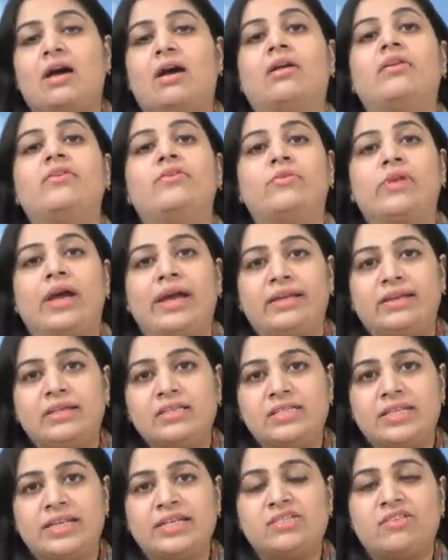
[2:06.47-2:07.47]
are
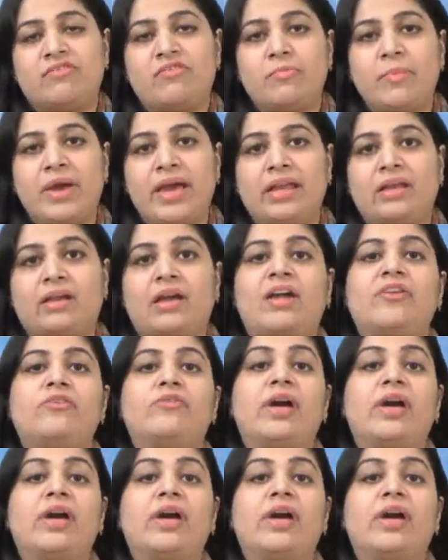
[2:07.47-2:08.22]
united states of america